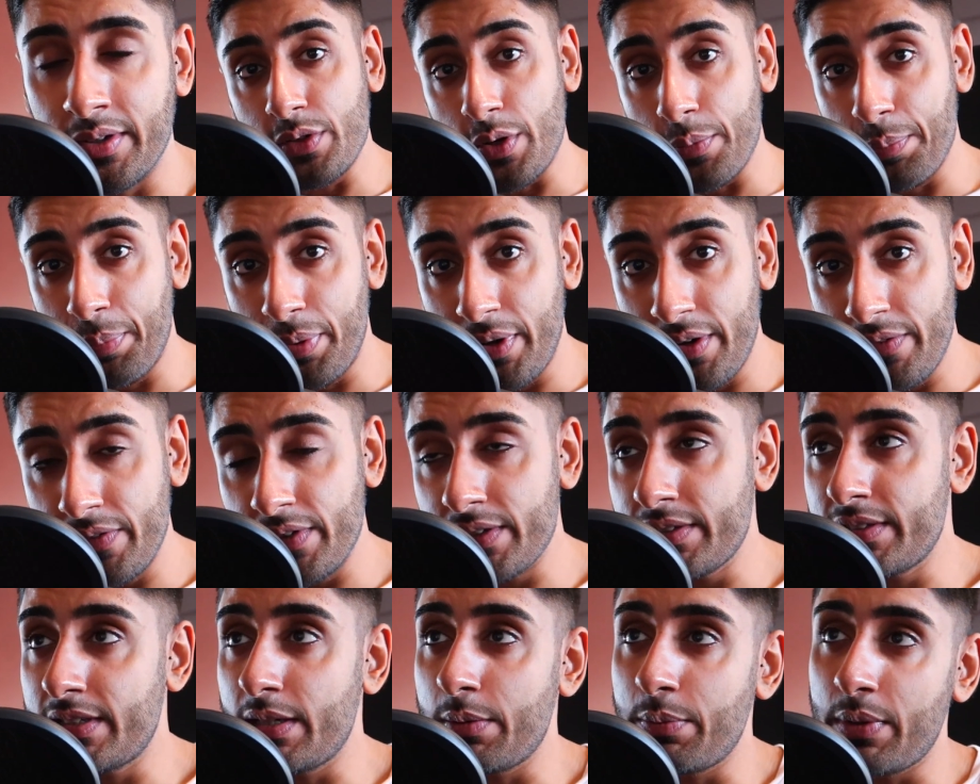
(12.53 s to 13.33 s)
So
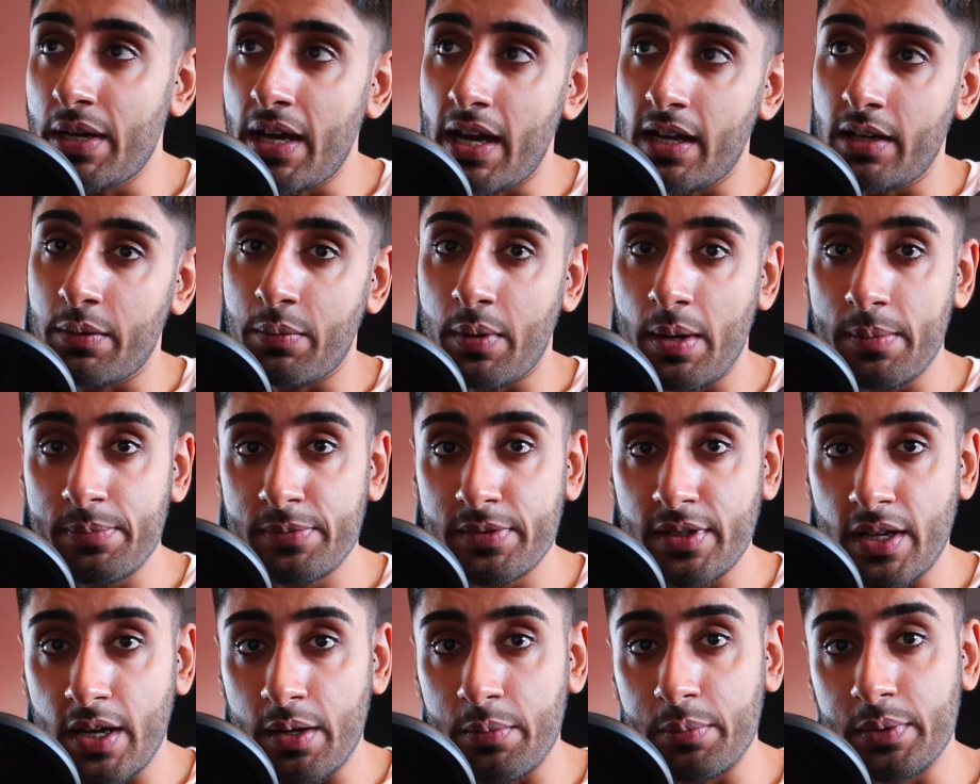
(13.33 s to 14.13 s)
previously we had a
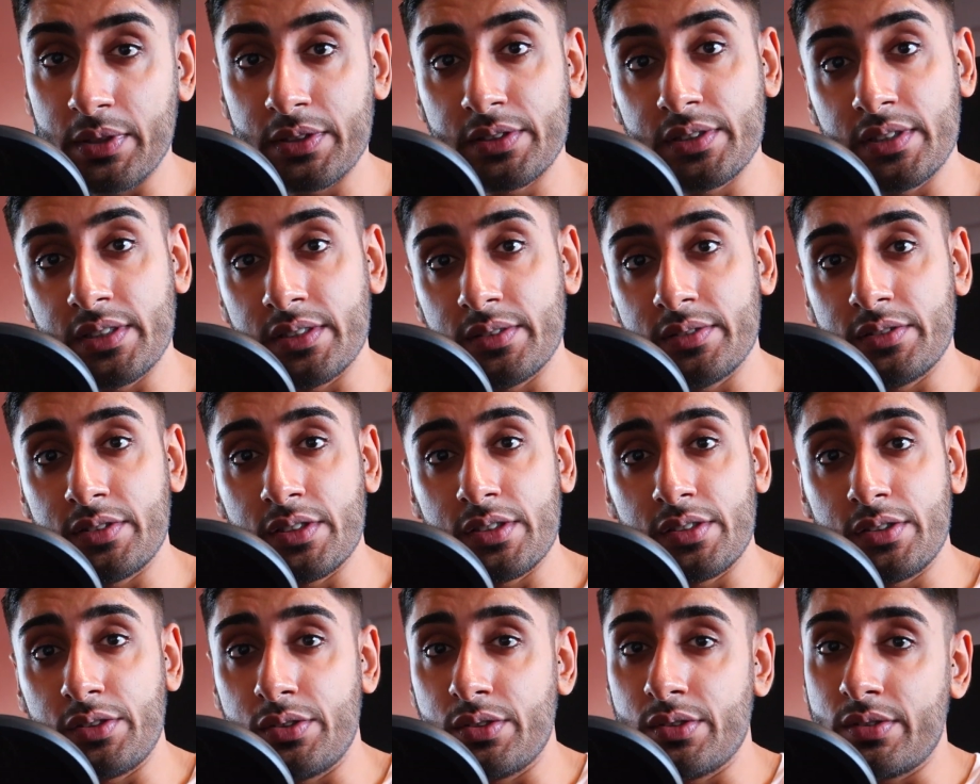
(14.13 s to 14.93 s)
website which
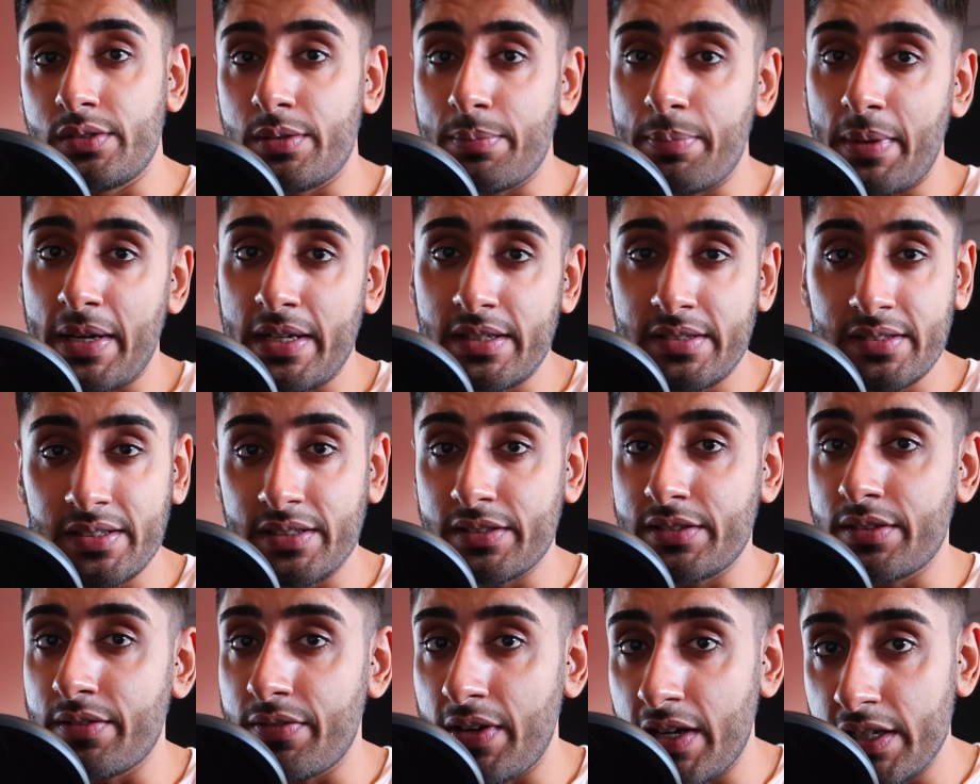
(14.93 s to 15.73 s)
just used the
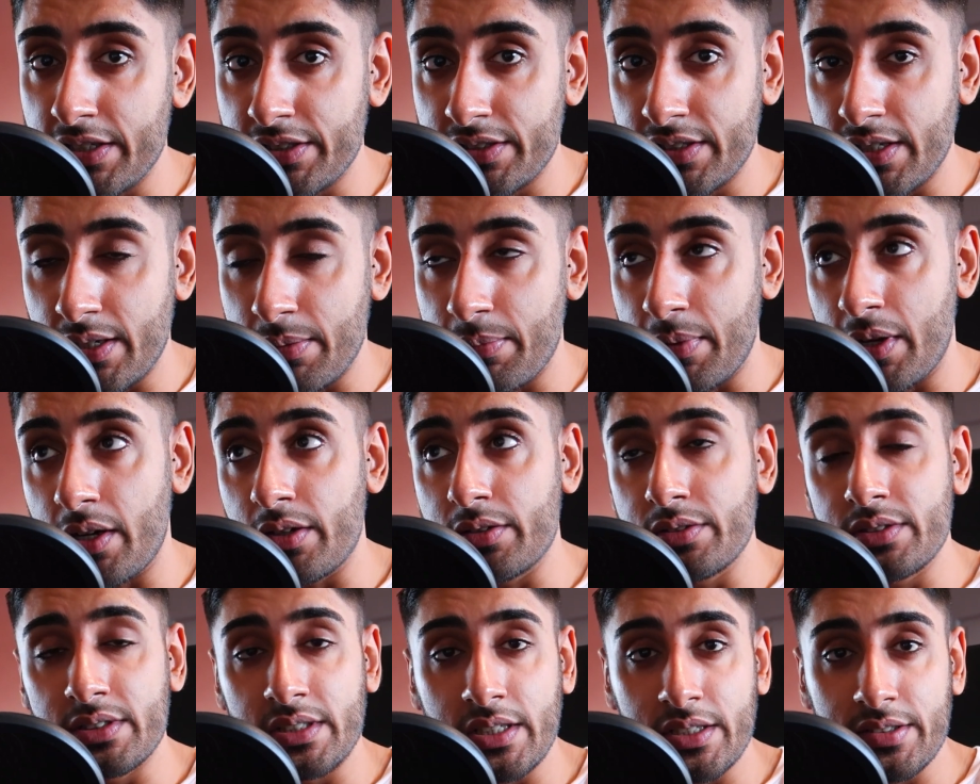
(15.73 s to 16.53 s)
basics of HTML,
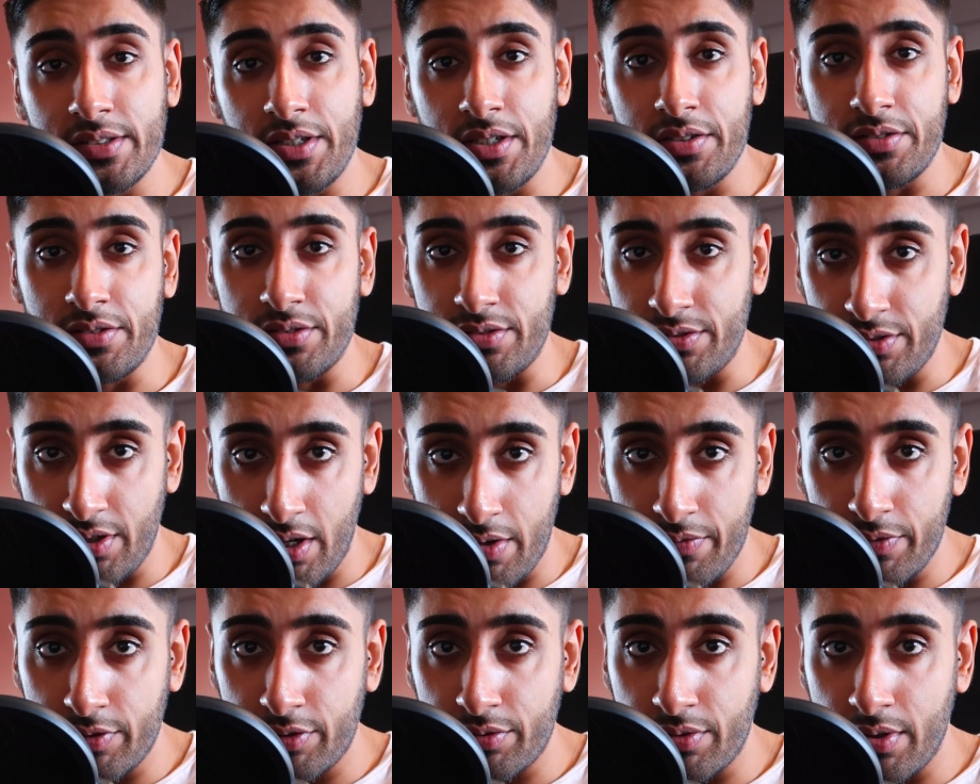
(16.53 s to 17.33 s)
CSS and
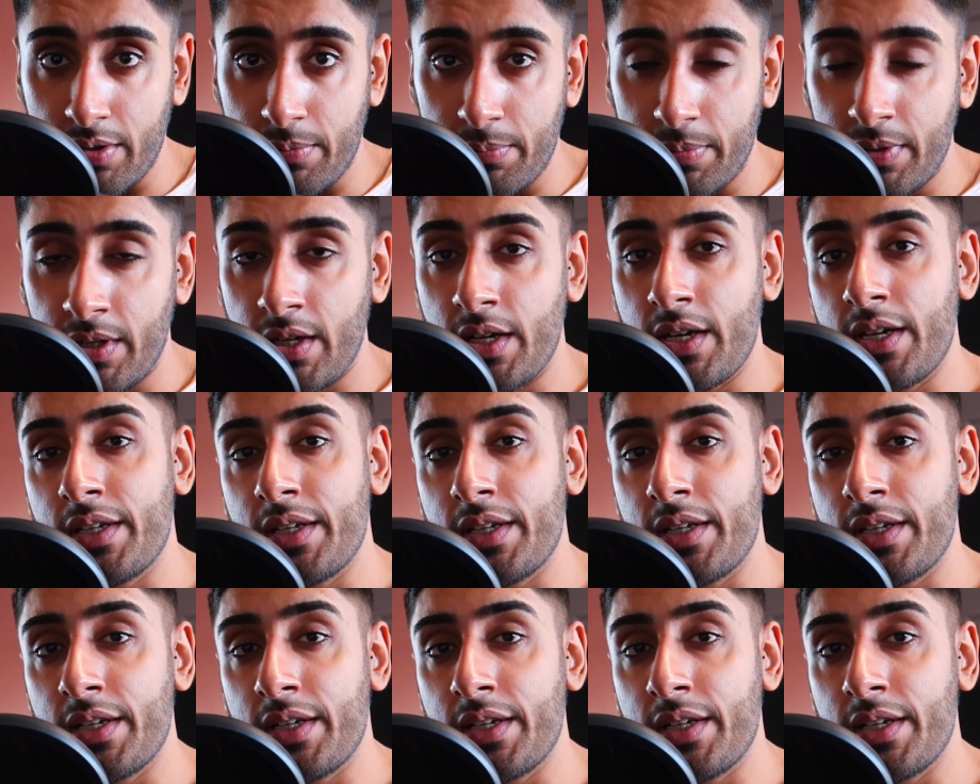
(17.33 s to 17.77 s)
JavaScript.